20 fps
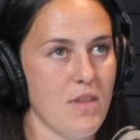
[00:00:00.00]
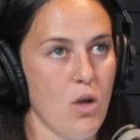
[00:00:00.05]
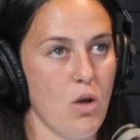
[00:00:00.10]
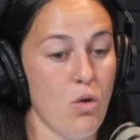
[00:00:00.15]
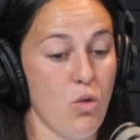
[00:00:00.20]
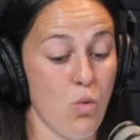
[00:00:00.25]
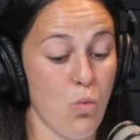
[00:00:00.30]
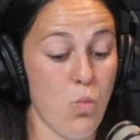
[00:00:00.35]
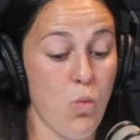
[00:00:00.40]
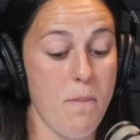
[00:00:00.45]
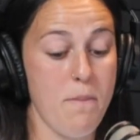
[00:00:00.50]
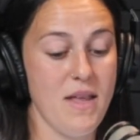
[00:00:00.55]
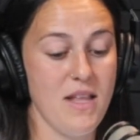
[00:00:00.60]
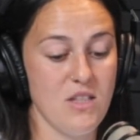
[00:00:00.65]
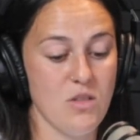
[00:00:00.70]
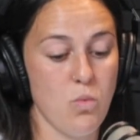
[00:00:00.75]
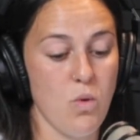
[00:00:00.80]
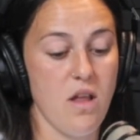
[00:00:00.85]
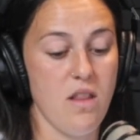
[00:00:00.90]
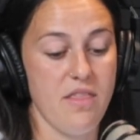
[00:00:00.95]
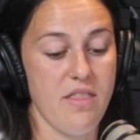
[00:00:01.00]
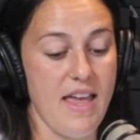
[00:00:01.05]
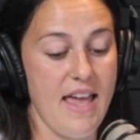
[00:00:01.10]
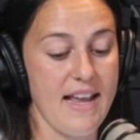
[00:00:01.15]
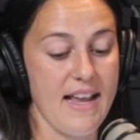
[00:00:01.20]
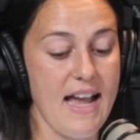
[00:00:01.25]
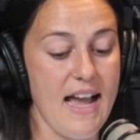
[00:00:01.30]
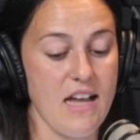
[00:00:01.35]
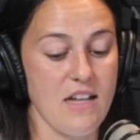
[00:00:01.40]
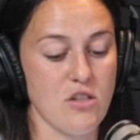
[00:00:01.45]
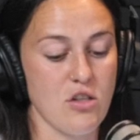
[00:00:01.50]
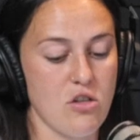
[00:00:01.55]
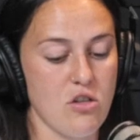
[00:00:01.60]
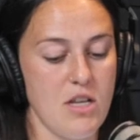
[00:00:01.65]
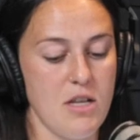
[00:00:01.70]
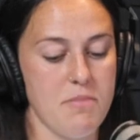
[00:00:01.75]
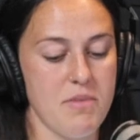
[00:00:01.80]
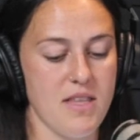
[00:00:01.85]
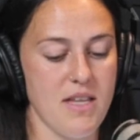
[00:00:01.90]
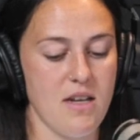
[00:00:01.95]
the women's won their
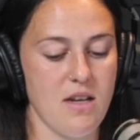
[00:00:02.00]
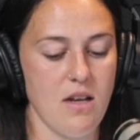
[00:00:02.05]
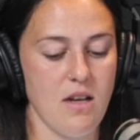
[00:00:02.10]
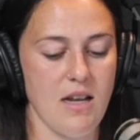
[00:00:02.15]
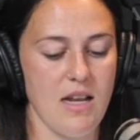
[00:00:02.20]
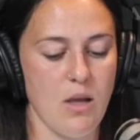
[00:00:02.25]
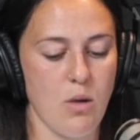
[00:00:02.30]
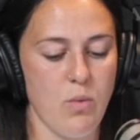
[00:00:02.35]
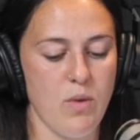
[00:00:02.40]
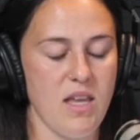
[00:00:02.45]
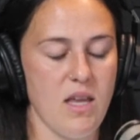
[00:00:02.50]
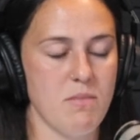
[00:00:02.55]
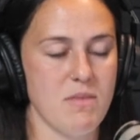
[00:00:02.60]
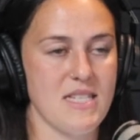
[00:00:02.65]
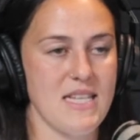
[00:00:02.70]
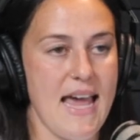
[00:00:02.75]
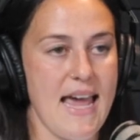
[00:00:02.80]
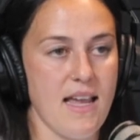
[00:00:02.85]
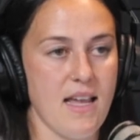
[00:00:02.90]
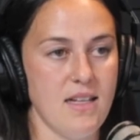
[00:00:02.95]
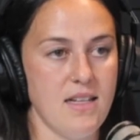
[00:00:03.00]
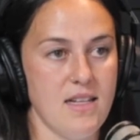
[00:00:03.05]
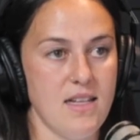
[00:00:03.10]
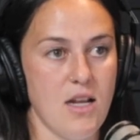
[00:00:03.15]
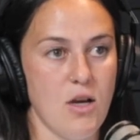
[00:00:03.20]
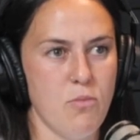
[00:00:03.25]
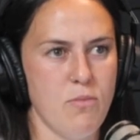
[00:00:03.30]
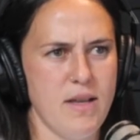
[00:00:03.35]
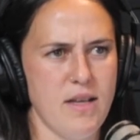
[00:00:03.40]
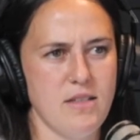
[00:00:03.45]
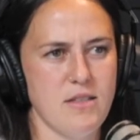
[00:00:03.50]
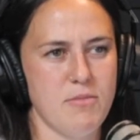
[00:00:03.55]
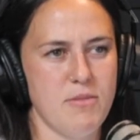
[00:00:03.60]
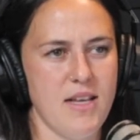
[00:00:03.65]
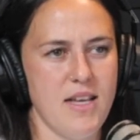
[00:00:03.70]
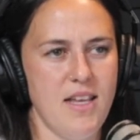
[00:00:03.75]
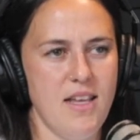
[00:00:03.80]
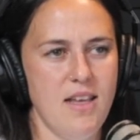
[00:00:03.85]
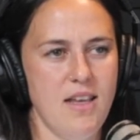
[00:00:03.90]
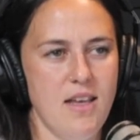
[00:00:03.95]
category, but then like we came second in our mixed
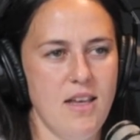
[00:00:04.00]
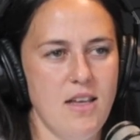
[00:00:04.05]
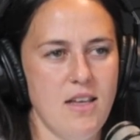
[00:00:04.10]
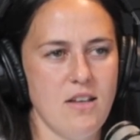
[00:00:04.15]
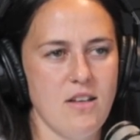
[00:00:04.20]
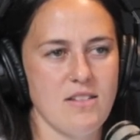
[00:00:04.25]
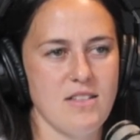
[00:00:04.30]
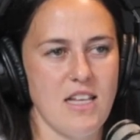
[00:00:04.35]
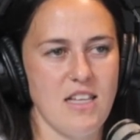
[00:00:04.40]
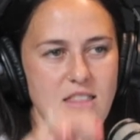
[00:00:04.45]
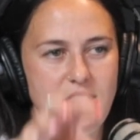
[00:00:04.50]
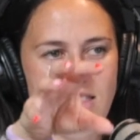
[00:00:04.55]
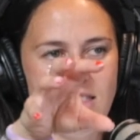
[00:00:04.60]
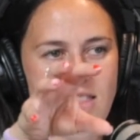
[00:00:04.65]
play because like